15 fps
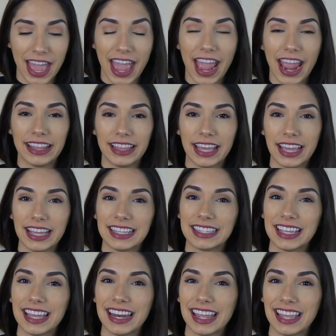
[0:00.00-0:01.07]
And like I
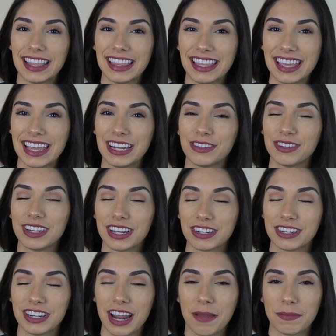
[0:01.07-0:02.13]
said in the
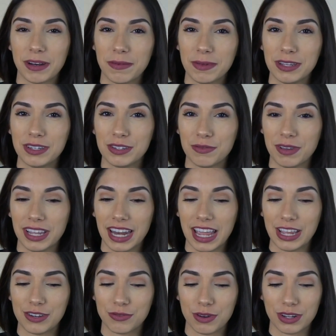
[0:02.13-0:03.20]
introduction, I'm going to be doing
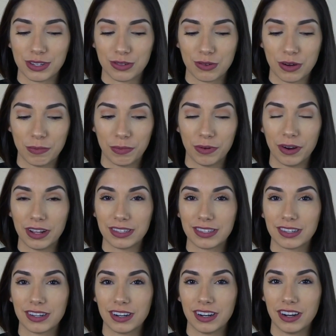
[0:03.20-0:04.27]
a drugstore
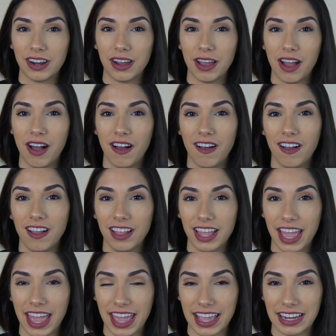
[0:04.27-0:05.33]
bronzer
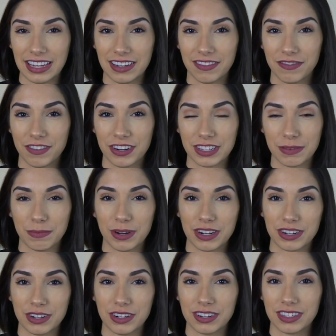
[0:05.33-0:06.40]
haul and first
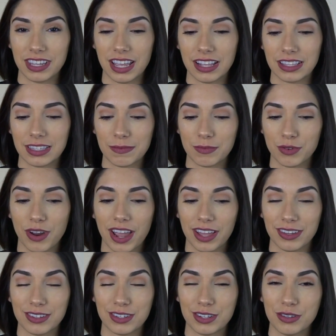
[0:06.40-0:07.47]
impressions and some try
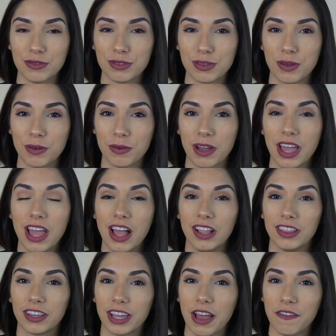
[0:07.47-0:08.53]
on too, so
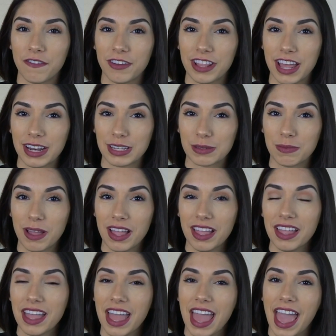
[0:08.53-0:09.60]
look out for that as
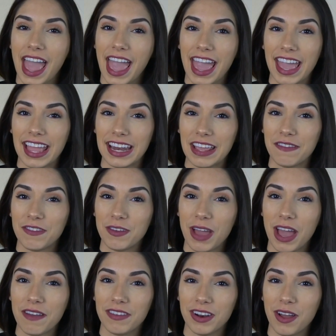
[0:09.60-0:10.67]
well. And if you
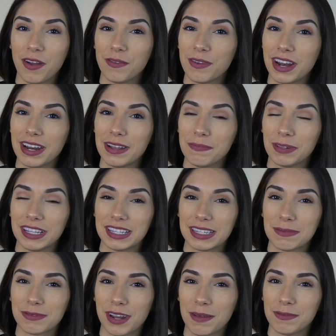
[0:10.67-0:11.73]
haven't already, please
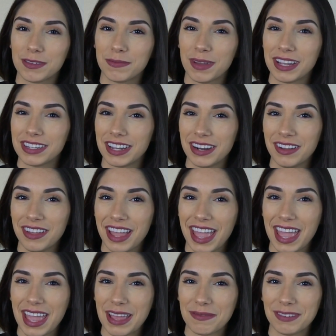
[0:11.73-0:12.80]
subscribe to my channel,
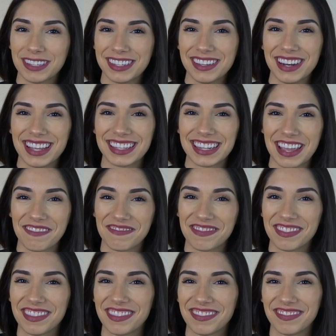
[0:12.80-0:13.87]
and we'll see you next time.
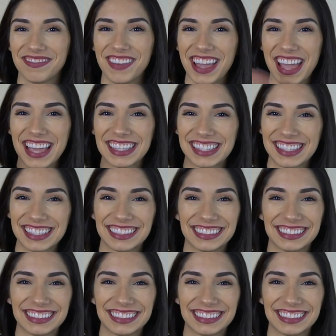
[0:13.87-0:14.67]
Bye guys.